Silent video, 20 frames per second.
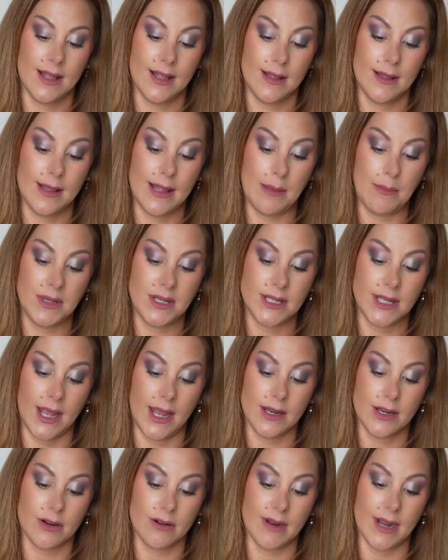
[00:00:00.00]
let me say
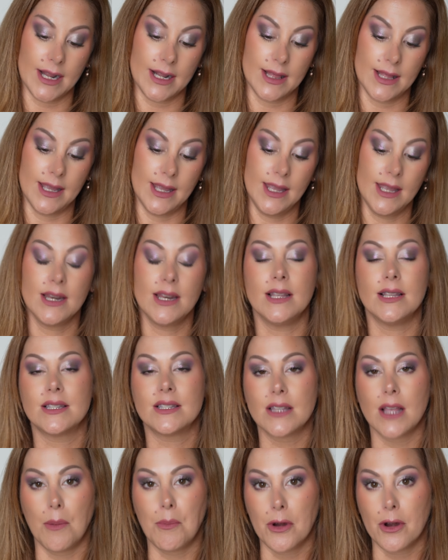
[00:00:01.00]
it correctly, the
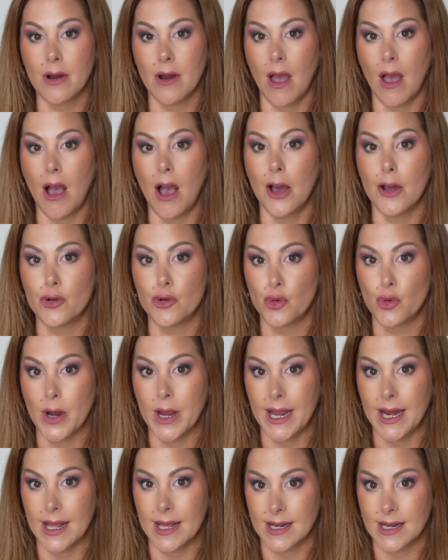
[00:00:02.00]
Summer
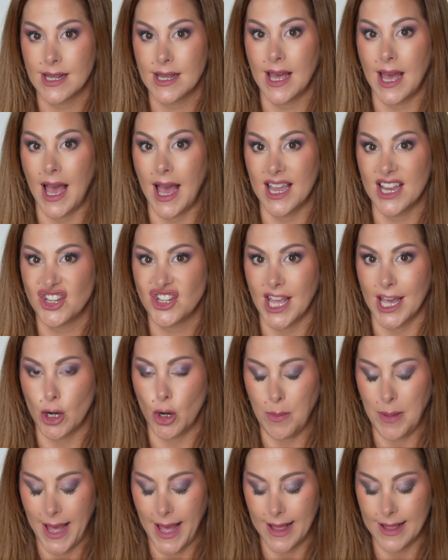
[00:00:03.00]
Unrated
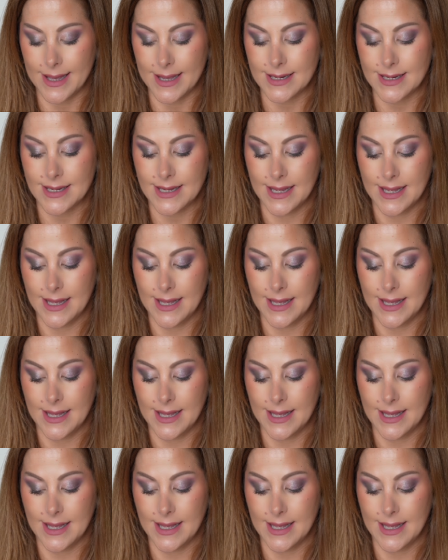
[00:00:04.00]
eyeshadow palette.